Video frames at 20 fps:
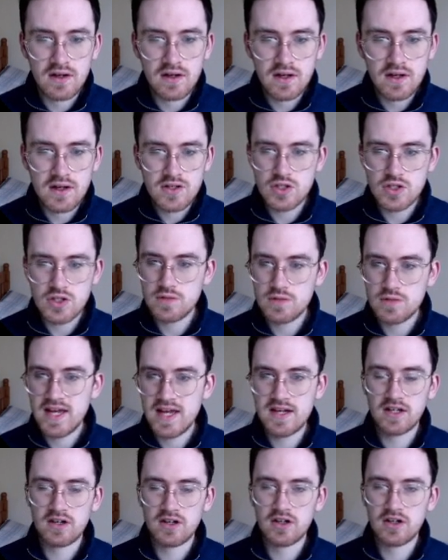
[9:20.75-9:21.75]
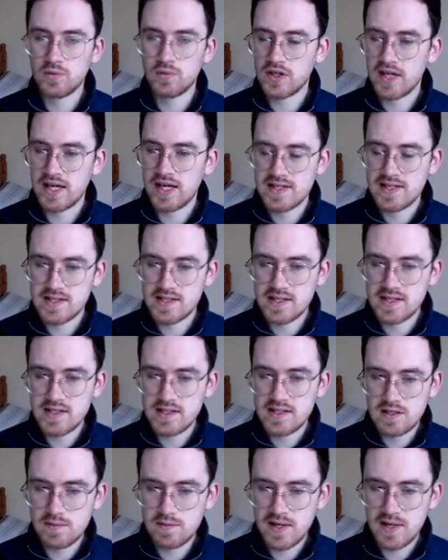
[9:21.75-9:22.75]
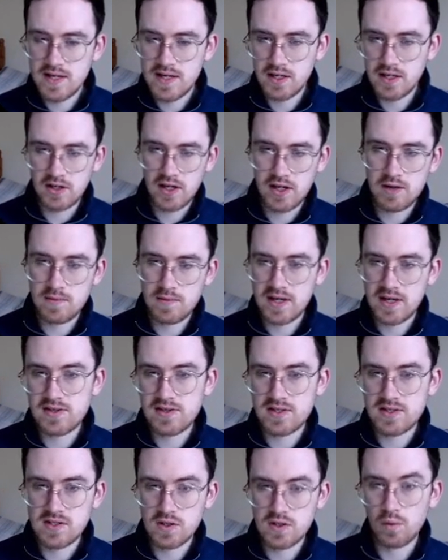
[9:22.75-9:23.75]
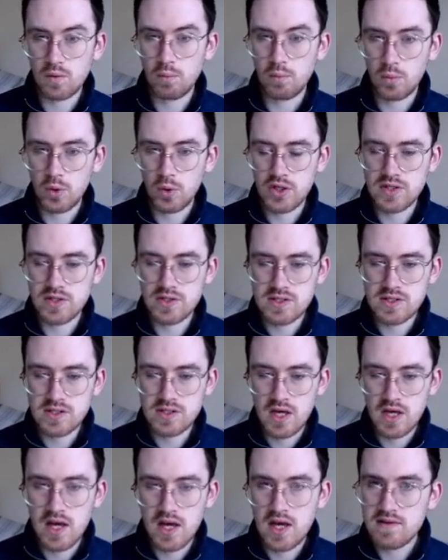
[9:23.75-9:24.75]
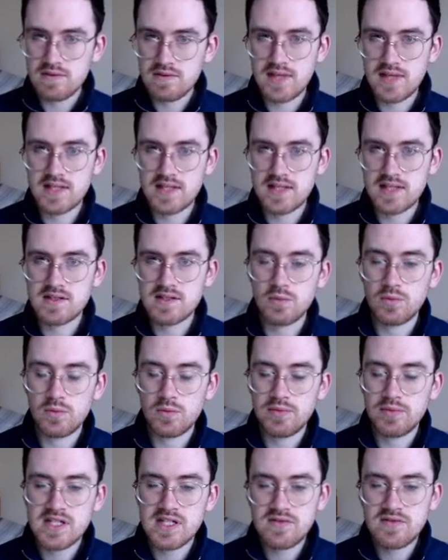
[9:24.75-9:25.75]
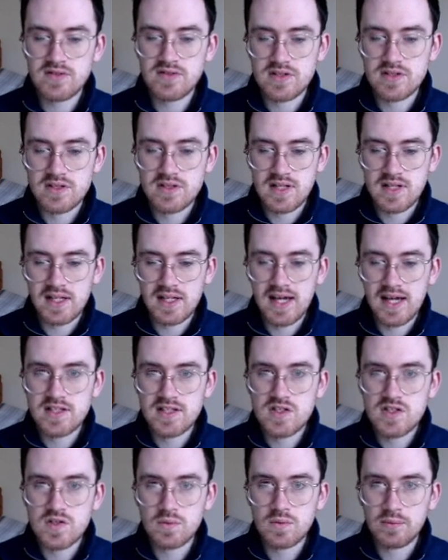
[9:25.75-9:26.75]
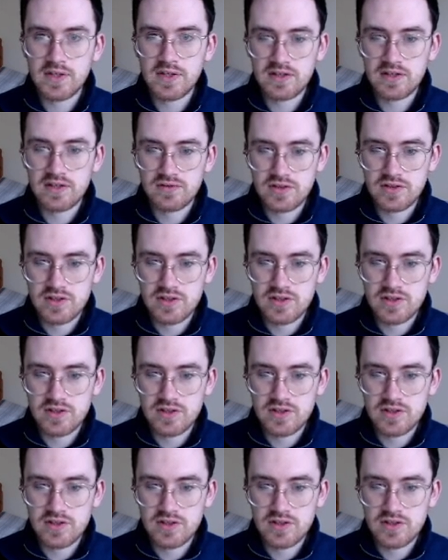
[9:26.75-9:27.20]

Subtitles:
So depending on what x is, depending on how many the sum was, that sum would be different, that answer would be different.